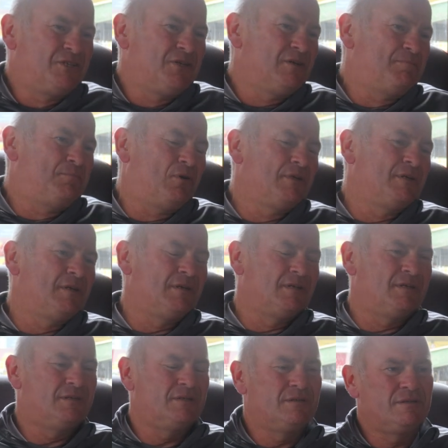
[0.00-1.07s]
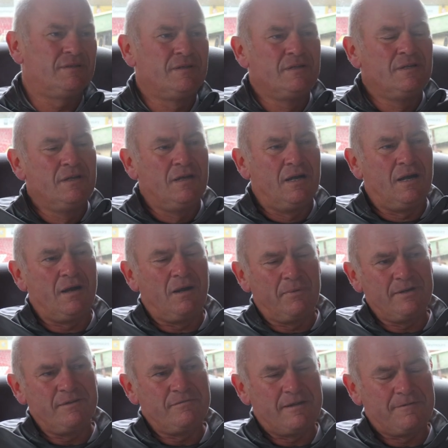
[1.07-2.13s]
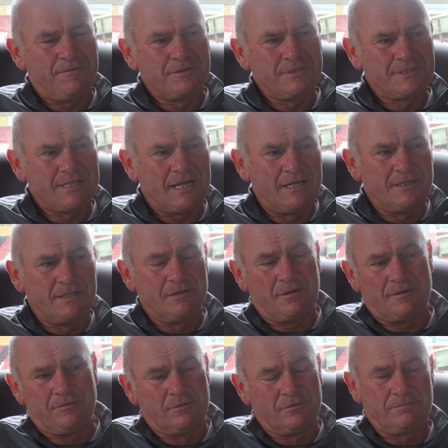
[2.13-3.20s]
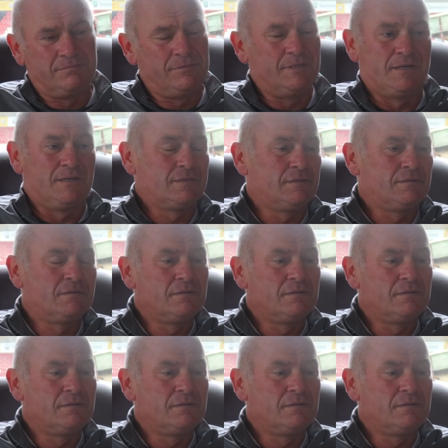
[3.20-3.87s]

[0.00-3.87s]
Should put it. I went to ref on Saturday, who I thought, you know,